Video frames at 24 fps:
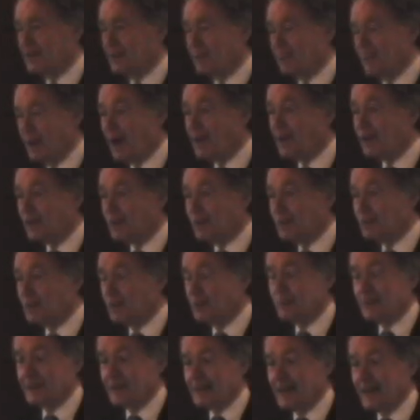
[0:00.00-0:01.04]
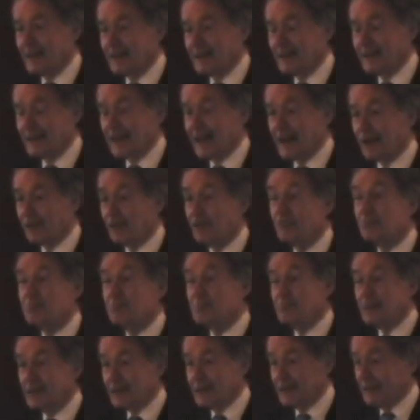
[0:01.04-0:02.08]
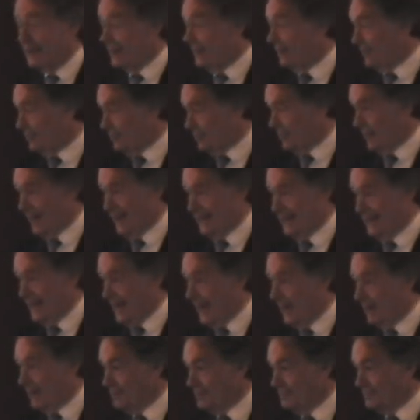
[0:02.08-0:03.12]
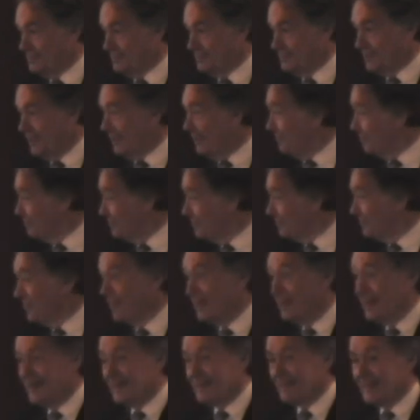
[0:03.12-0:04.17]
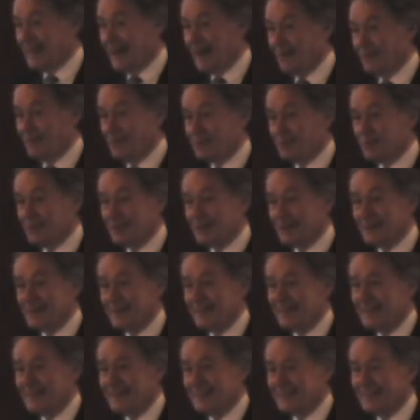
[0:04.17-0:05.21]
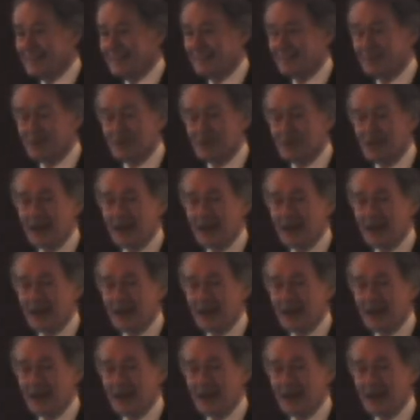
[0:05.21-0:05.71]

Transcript: your mother would be taking care of me right now. That would be, but